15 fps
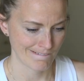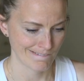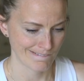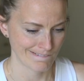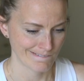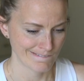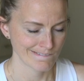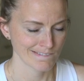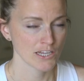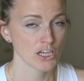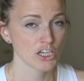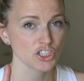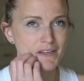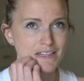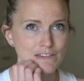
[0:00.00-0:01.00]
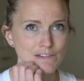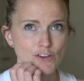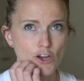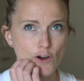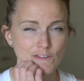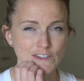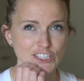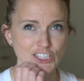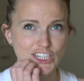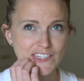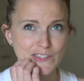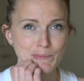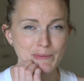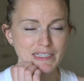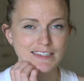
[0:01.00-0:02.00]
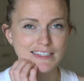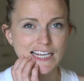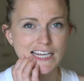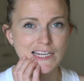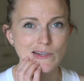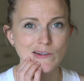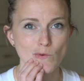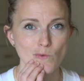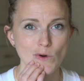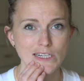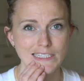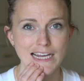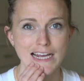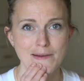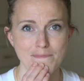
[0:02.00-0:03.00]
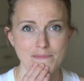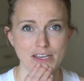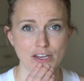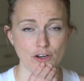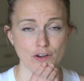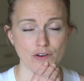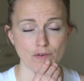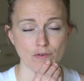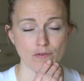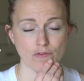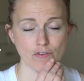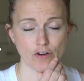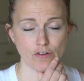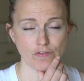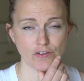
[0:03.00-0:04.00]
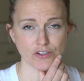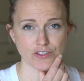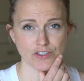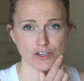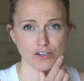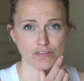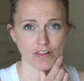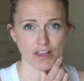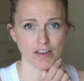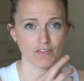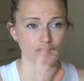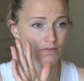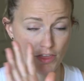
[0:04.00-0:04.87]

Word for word: snot sucker. Because of COVID, she has been sick one time in her first year of life.